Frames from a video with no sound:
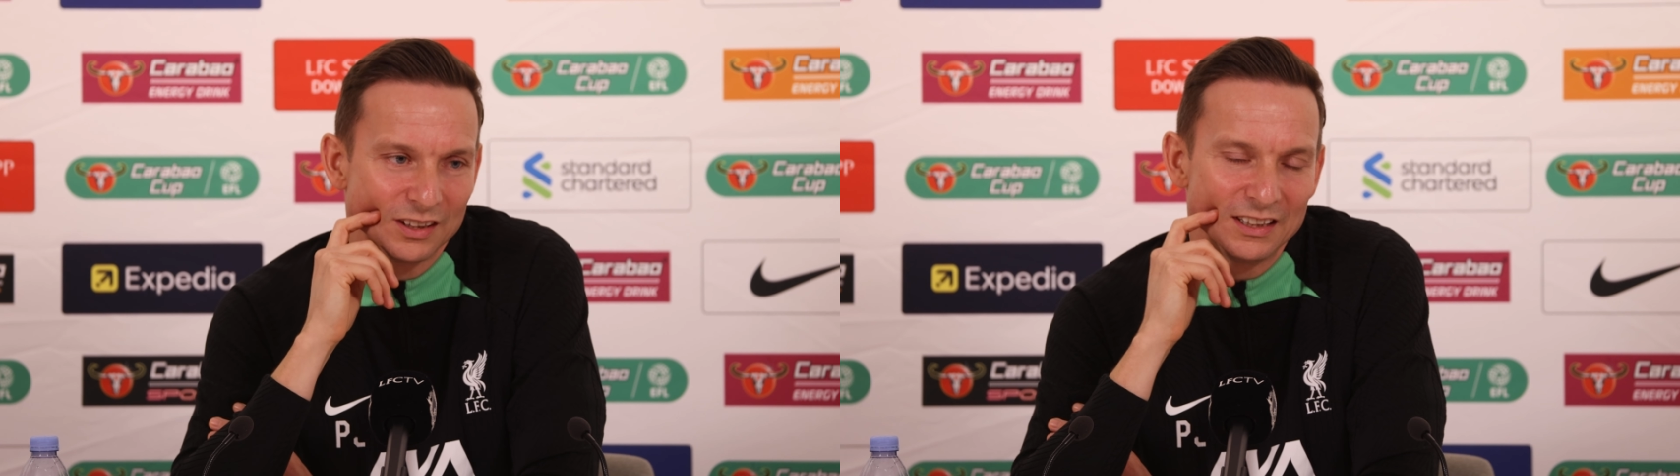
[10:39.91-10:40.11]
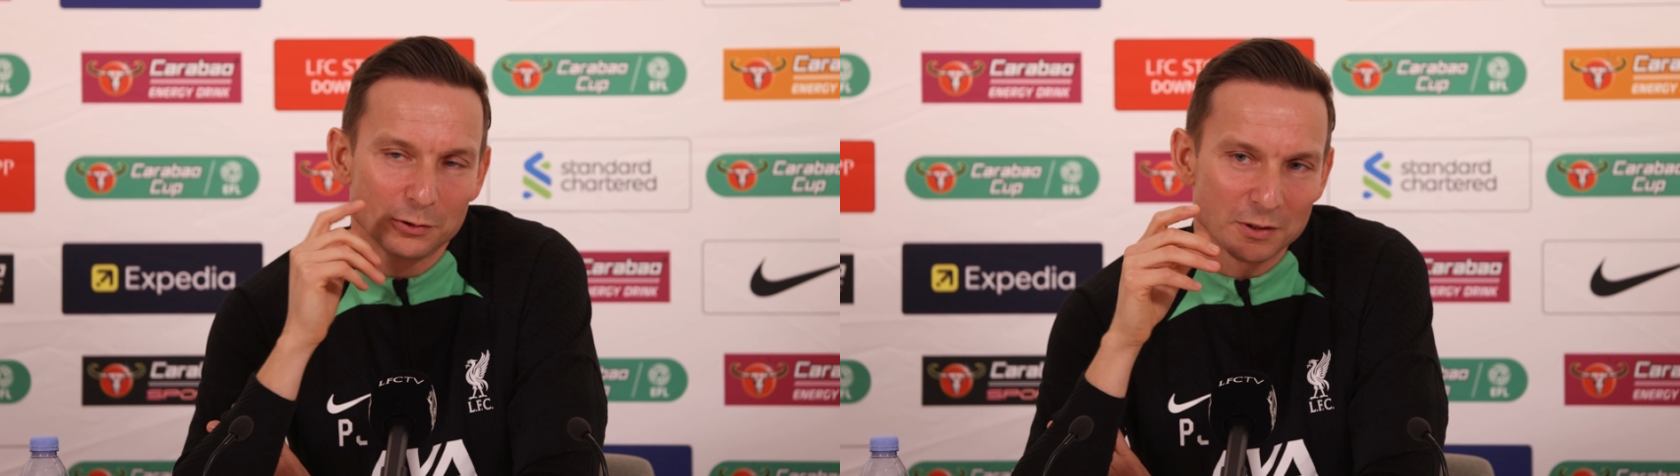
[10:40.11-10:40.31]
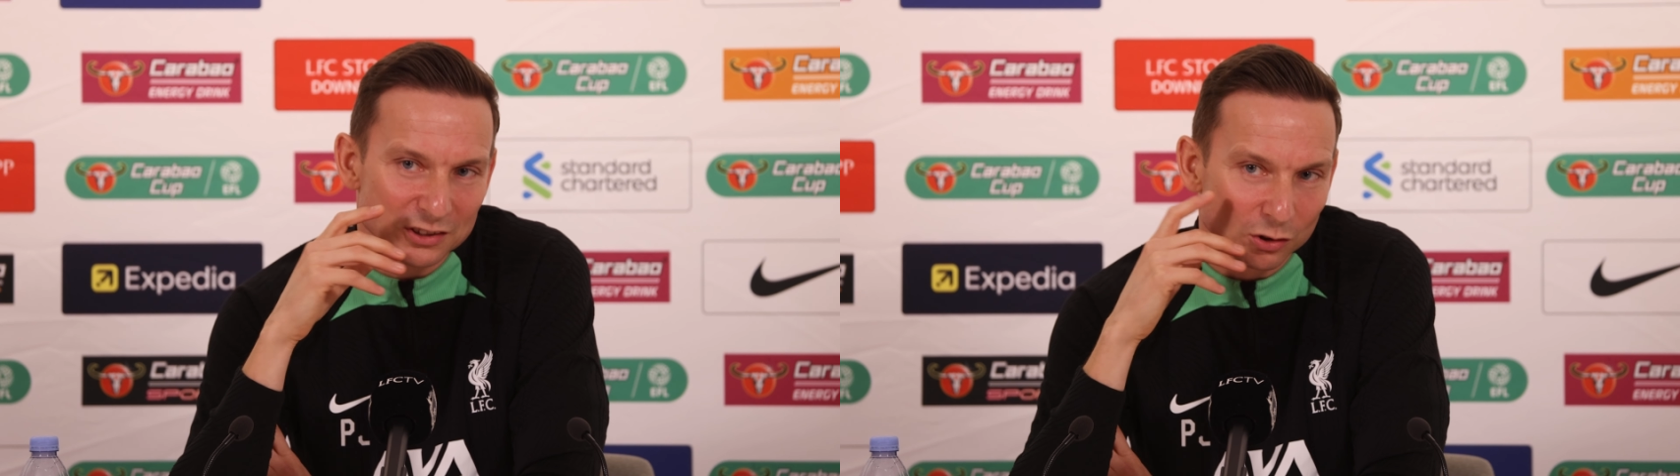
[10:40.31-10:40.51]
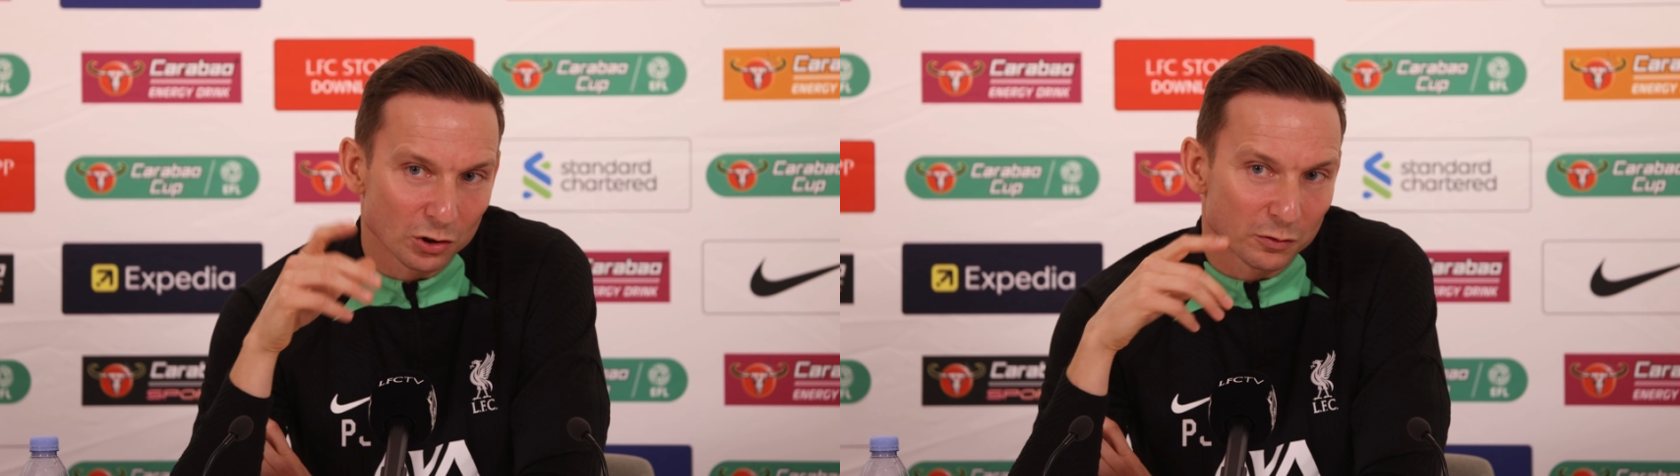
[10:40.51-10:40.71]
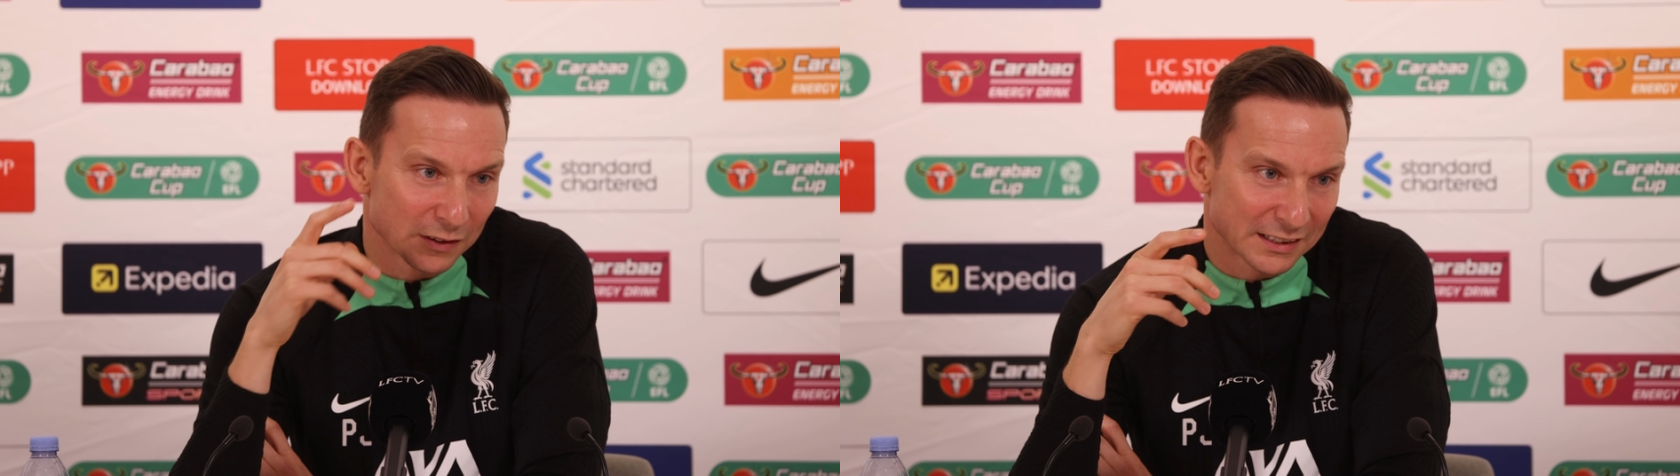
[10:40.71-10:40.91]
and he creates a
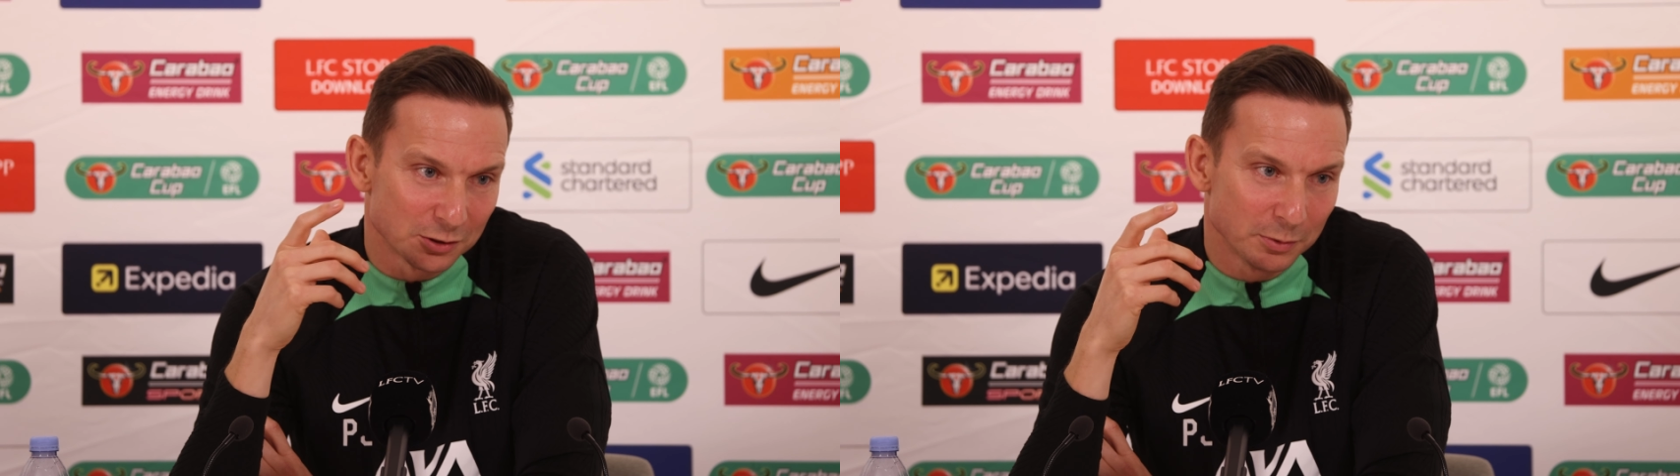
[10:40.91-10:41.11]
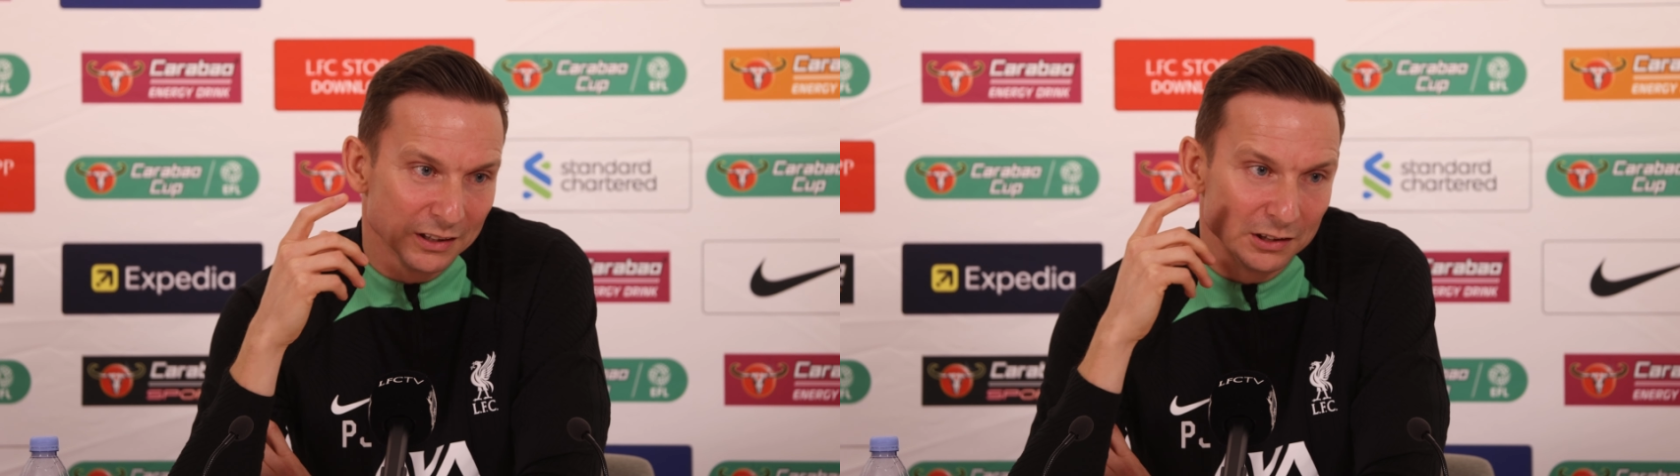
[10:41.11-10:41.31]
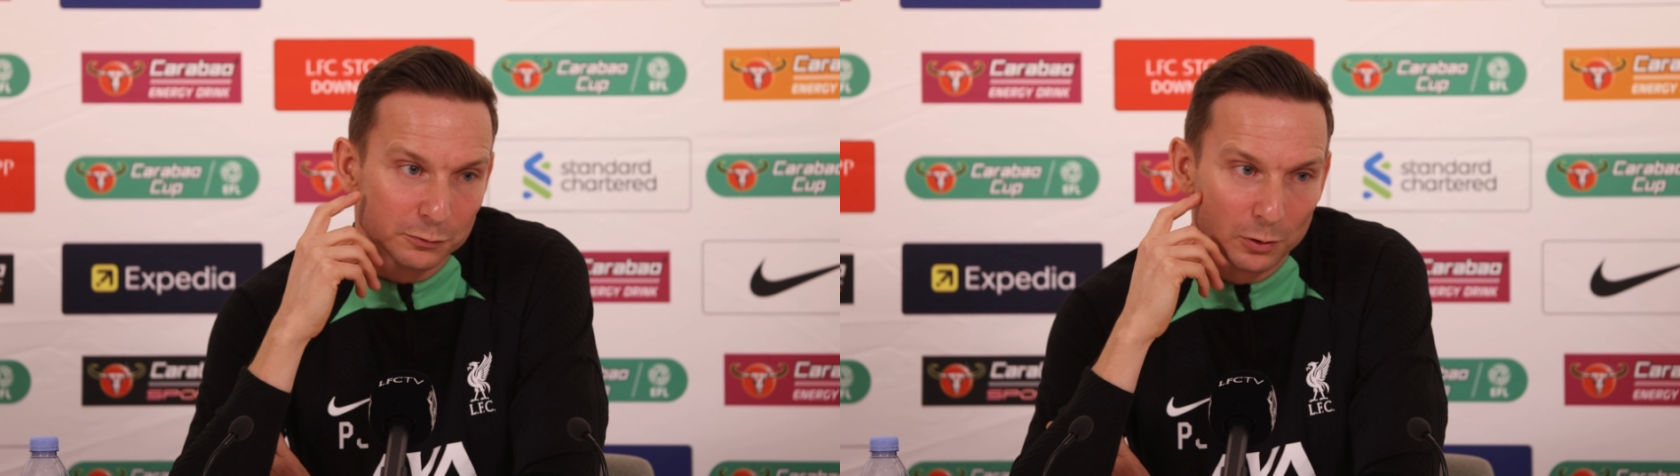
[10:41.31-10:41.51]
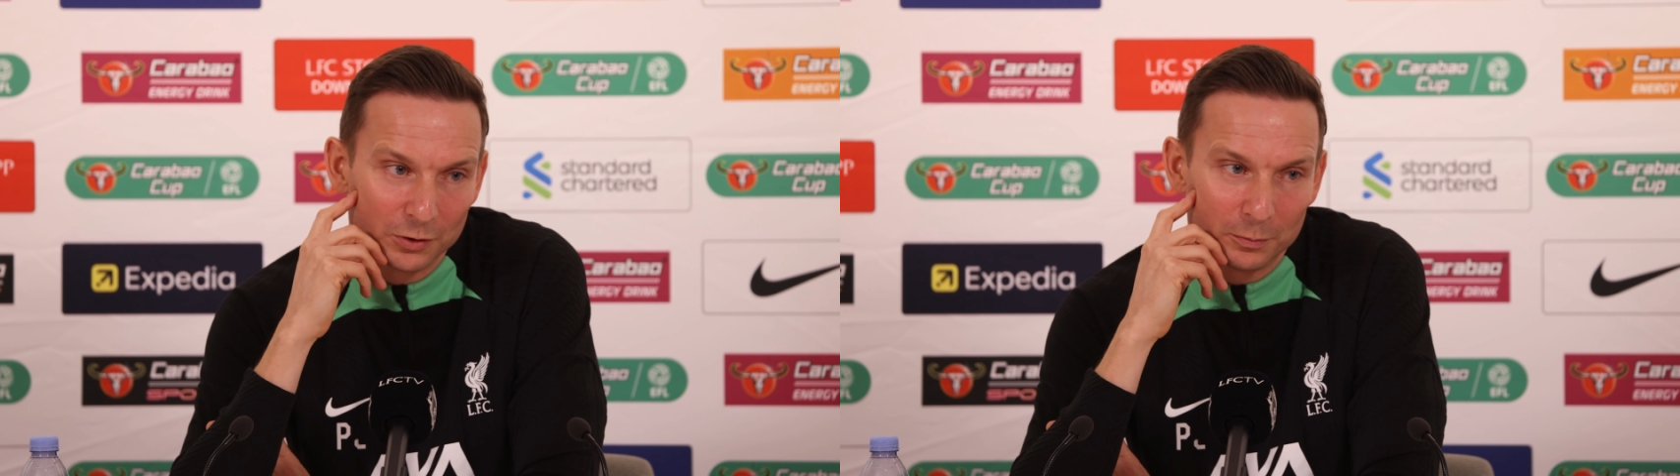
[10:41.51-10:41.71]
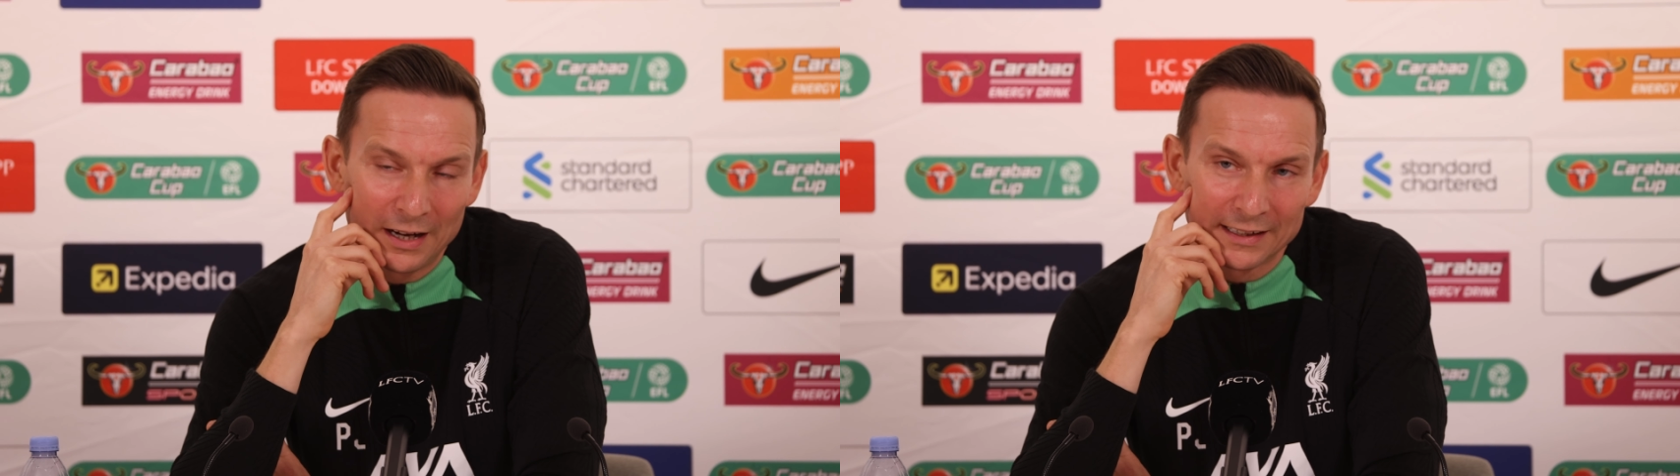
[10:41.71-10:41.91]
lot of flexibility from
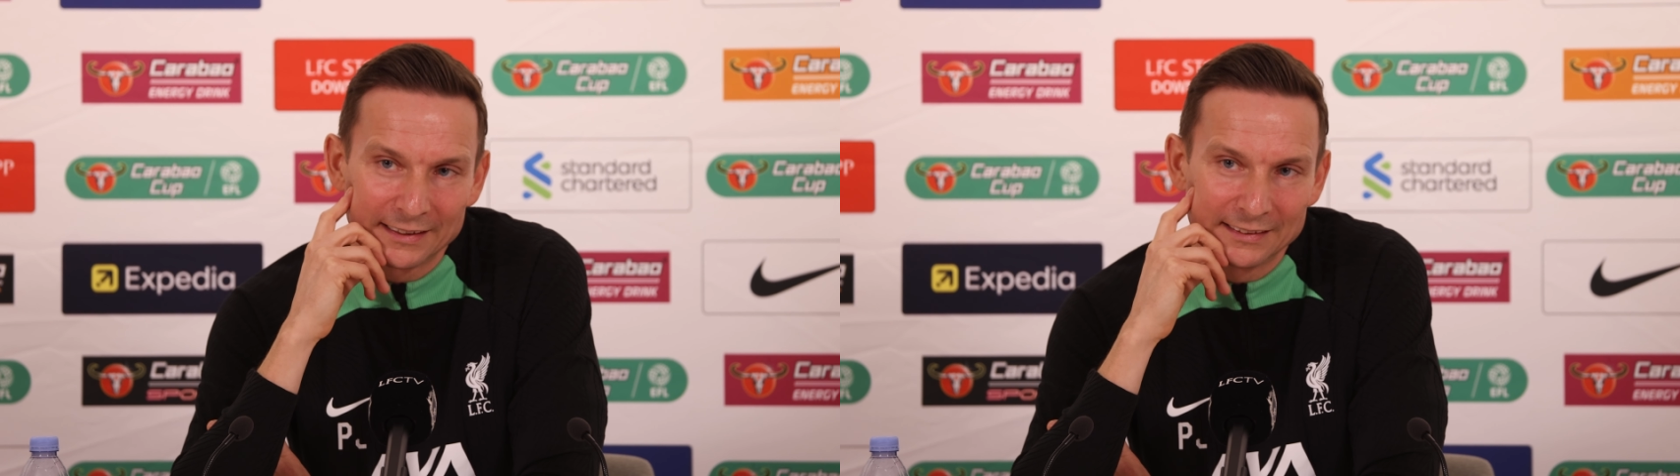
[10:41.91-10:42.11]
the back,